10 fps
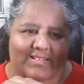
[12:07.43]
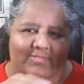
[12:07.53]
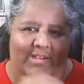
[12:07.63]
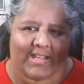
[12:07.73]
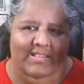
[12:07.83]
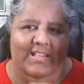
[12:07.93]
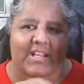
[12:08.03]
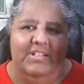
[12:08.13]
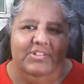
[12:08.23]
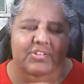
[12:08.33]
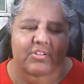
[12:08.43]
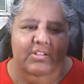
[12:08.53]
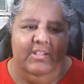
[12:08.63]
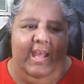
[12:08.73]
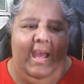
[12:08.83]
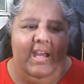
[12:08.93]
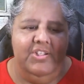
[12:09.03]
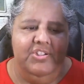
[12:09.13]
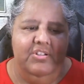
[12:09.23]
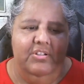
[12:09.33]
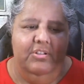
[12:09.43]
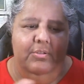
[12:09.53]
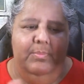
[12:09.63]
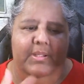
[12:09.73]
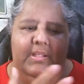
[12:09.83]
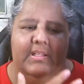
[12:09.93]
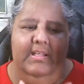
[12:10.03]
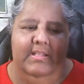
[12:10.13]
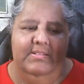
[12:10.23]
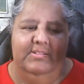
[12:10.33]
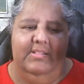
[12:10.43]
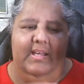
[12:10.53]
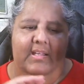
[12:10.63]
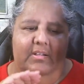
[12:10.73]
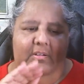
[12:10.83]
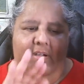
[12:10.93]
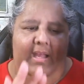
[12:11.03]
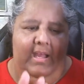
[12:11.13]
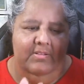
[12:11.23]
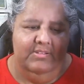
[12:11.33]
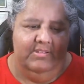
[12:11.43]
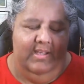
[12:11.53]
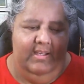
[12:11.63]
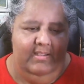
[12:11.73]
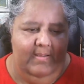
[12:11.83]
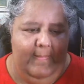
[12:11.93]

Right? So the action could be inside or outside.